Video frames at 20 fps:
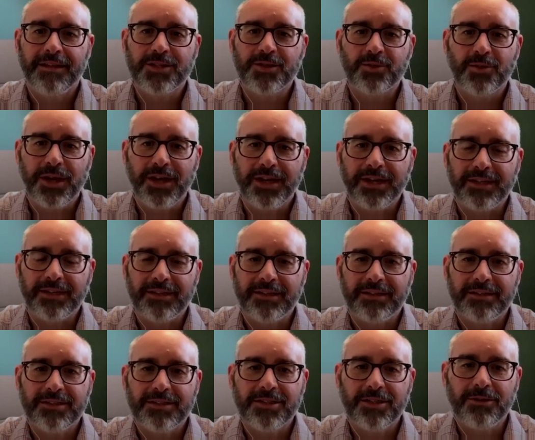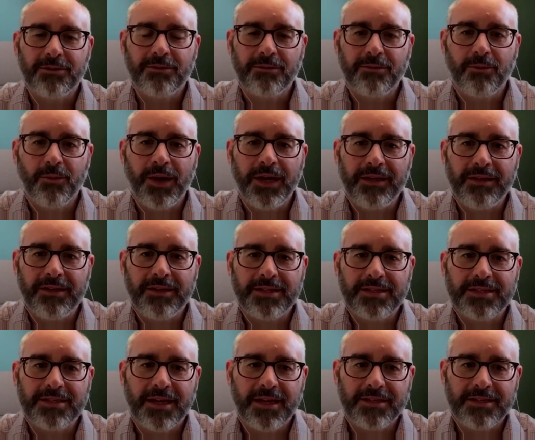That's right. So when the
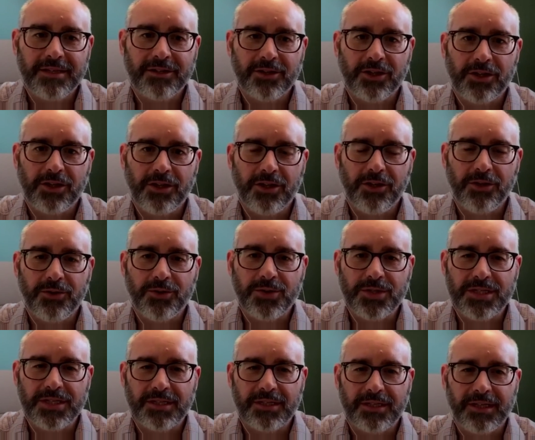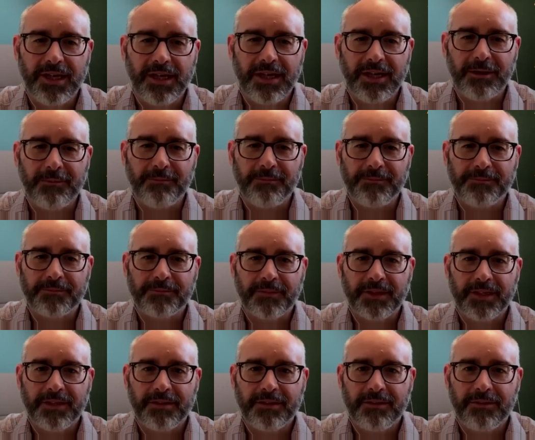Science Center closed, um,
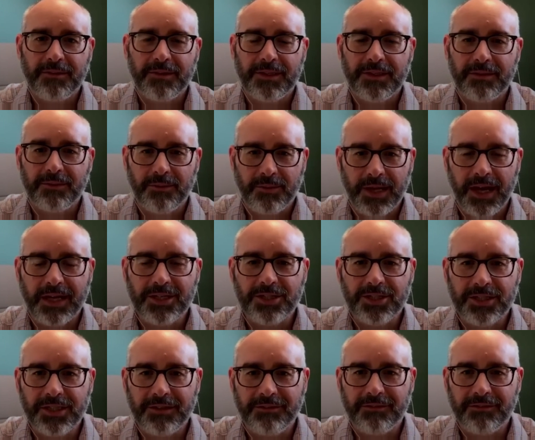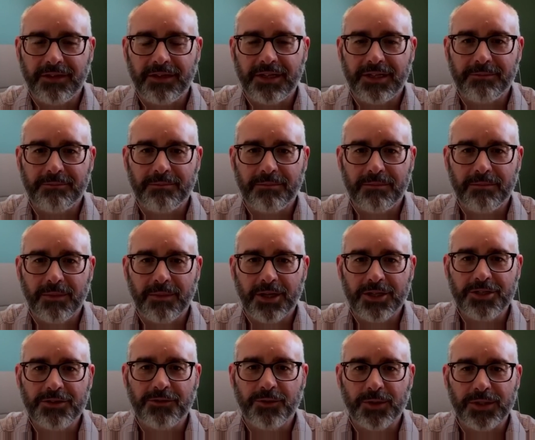actually on
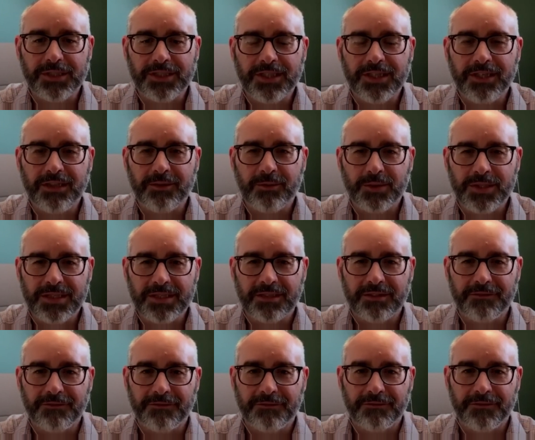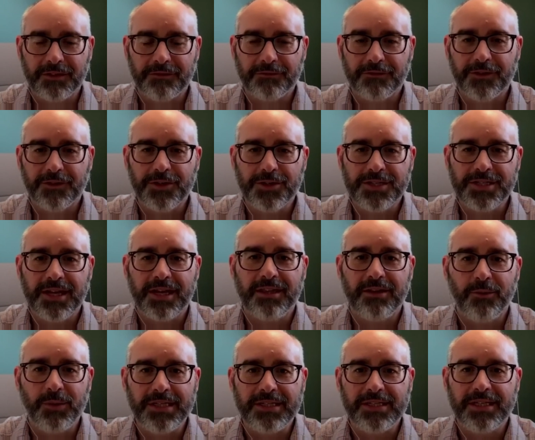March 14th was the the first day
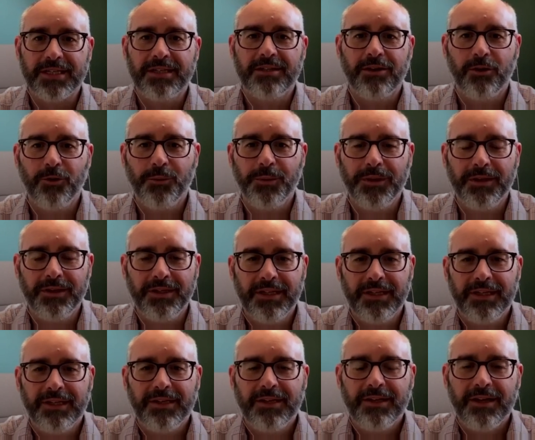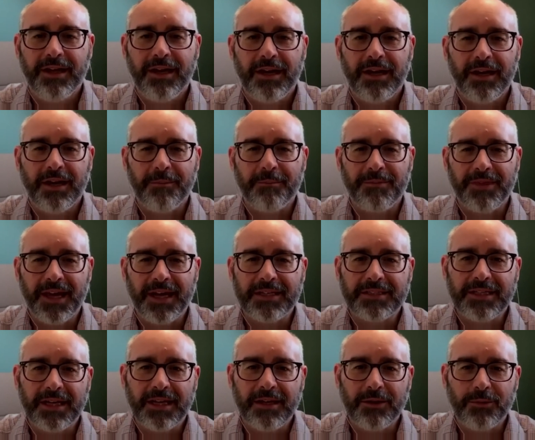that we didn't open. Um,
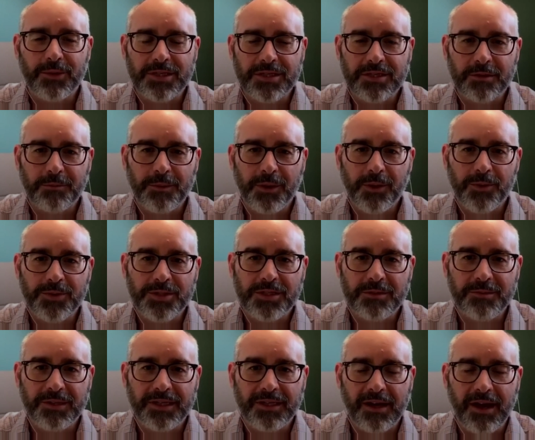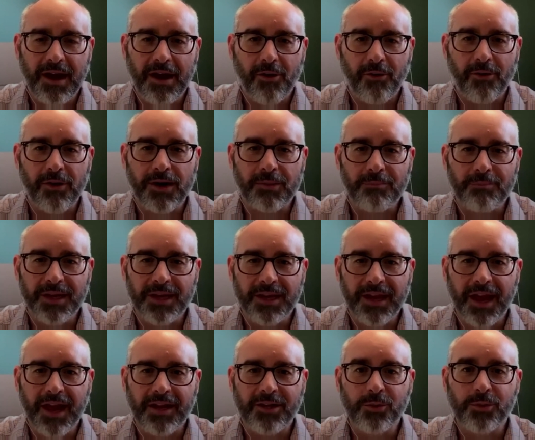that day was supposed to be our big
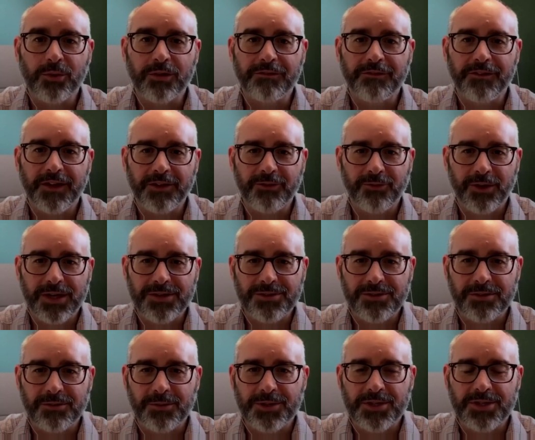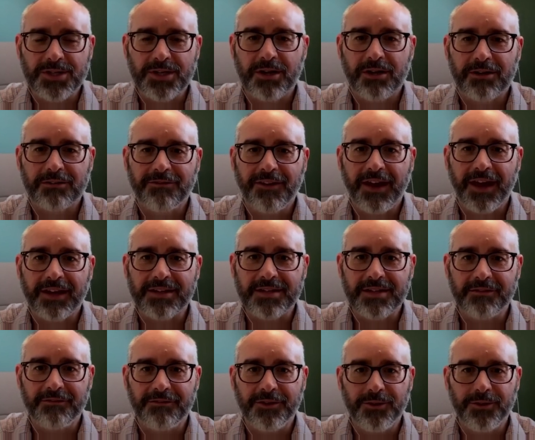annual fundraiser, which is called
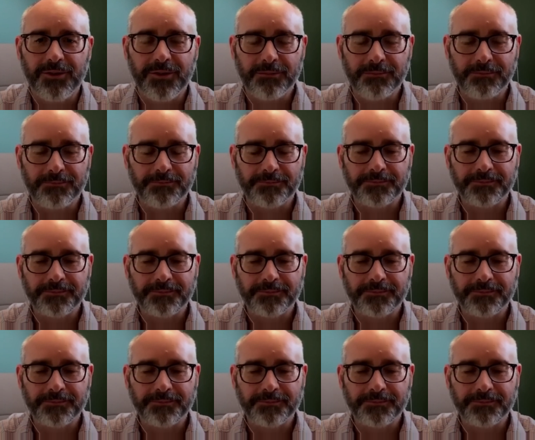Fantasy Food.